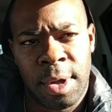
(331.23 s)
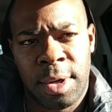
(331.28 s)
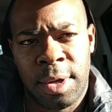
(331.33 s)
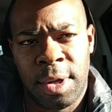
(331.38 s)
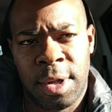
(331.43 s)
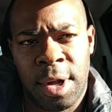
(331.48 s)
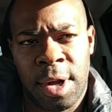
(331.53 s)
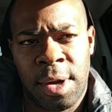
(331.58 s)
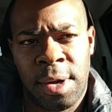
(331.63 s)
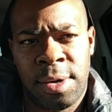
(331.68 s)

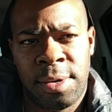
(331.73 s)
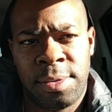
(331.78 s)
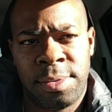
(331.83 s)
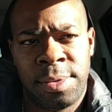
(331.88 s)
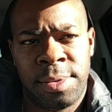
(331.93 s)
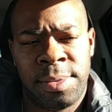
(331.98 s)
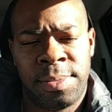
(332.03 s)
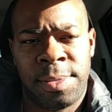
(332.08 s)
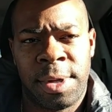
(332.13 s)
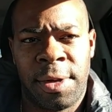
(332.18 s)

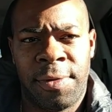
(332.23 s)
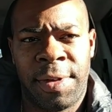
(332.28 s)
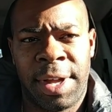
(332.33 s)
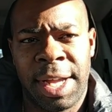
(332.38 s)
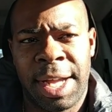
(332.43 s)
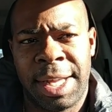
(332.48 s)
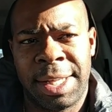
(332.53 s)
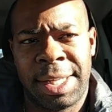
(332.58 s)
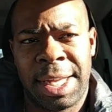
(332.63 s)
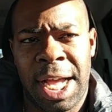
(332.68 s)
if I
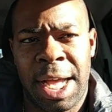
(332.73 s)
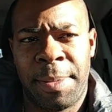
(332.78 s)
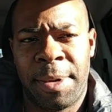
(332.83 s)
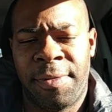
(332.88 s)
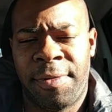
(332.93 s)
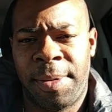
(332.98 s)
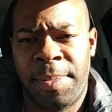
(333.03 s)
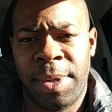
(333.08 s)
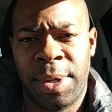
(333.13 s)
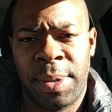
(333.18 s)
got time,
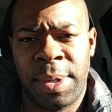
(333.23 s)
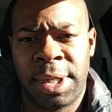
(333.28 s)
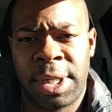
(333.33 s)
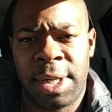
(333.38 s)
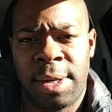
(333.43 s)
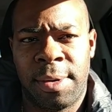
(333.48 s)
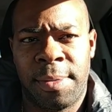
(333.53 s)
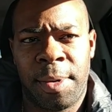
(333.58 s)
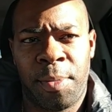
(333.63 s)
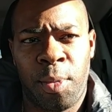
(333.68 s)
if I'm doing
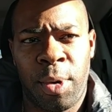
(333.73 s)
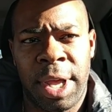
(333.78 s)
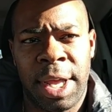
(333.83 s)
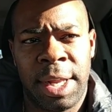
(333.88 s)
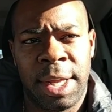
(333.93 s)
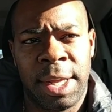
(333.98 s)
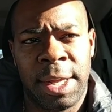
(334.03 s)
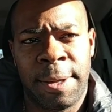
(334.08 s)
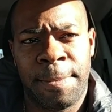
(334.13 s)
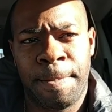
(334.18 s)
something, I'm
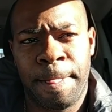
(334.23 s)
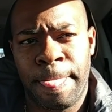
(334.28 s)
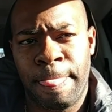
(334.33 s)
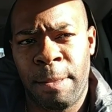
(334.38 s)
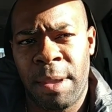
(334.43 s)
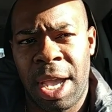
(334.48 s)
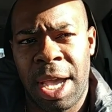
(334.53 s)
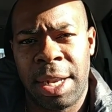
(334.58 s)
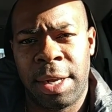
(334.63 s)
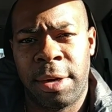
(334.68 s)
waiting
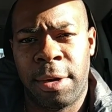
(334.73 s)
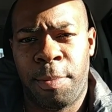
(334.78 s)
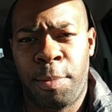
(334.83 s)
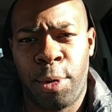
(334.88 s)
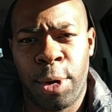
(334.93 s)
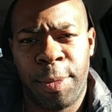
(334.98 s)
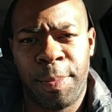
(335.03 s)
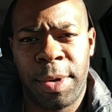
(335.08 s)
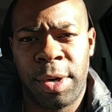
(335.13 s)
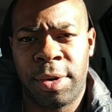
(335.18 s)
at an
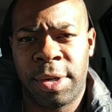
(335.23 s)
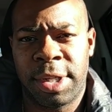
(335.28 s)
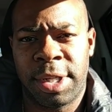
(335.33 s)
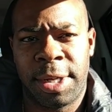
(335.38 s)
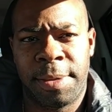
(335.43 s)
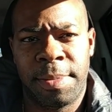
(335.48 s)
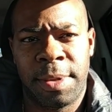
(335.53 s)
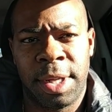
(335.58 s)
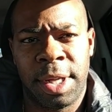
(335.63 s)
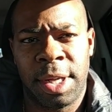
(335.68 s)
appointment or
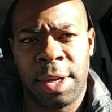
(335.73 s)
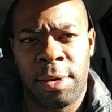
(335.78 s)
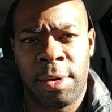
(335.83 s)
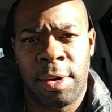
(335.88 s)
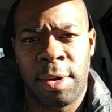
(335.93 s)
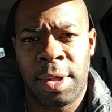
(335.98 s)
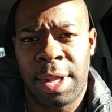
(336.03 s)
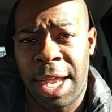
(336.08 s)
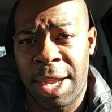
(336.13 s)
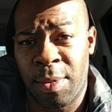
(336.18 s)
something,
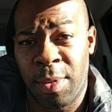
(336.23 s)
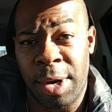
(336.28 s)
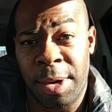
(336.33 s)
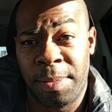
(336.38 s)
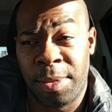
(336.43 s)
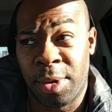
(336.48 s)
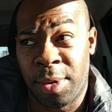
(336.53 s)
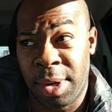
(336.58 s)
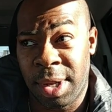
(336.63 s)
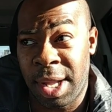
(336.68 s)
or like what
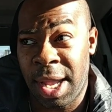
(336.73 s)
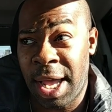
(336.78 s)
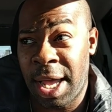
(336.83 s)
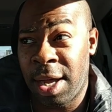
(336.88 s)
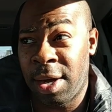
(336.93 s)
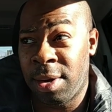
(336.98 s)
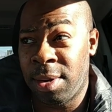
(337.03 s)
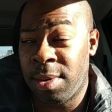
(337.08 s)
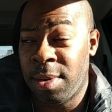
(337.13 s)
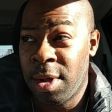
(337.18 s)
I'm doing
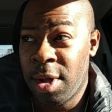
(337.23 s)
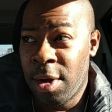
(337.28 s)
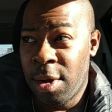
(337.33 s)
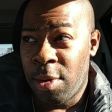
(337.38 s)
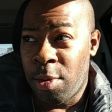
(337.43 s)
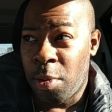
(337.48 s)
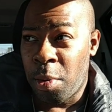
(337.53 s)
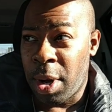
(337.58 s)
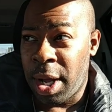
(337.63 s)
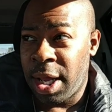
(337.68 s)
now,
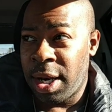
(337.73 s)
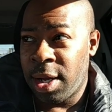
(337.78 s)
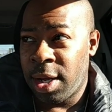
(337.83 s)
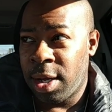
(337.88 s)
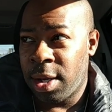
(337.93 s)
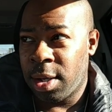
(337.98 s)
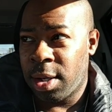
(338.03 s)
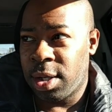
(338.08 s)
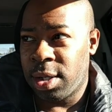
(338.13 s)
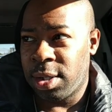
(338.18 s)

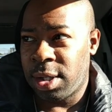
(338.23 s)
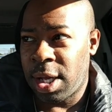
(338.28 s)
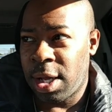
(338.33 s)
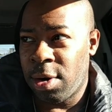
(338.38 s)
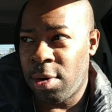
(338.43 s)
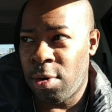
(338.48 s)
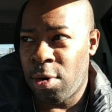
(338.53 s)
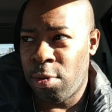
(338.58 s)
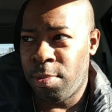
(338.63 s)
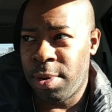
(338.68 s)
waiting because they
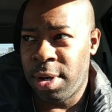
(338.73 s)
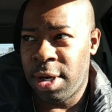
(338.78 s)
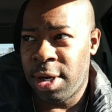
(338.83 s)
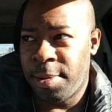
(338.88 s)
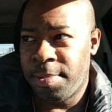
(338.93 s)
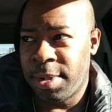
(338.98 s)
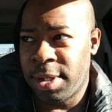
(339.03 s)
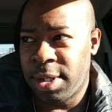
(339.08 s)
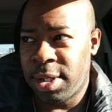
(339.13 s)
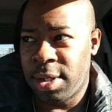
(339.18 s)
don't open
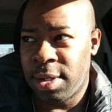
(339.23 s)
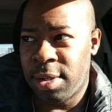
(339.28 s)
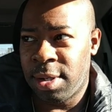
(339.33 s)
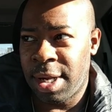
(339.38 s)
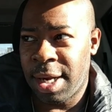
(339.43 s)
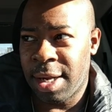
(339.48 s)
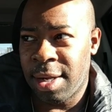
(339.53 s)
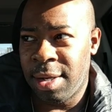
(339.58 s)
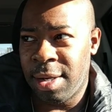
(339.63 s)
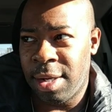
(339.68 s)
up until
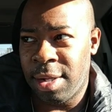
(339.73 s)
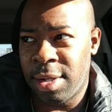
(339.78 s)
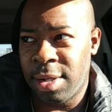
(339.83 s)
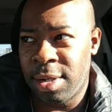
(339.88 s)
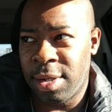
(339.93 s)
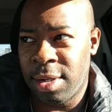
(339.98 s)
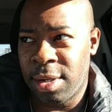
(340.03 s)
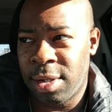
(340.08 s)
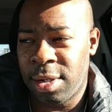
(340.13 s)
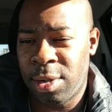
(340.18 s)
like
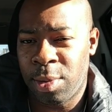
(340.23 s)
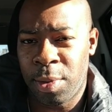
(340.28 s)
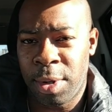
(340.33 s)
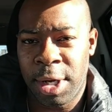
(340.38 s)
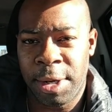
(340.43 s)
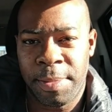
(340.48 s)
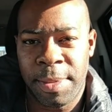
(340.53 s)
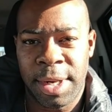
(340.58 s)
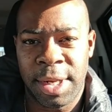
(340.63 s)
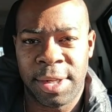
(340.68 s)
another
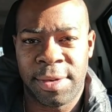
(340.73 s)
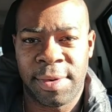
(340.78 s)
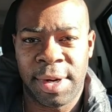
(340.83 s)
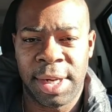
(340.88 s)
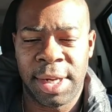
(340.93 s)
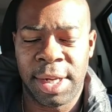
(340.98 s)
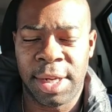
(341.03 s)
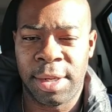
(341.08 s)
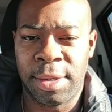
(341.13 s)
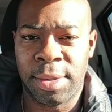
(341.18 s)
20 minutes
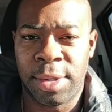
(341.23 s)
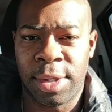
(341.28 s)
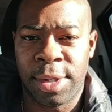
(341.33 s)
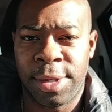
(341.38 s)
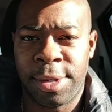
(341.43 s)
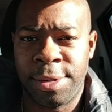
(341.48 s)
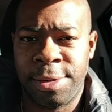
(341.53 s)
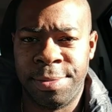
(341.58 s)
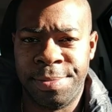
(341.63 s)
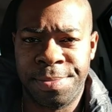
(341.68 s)
right now.
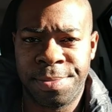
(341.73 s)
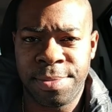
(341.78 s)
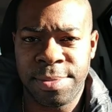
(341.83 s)
So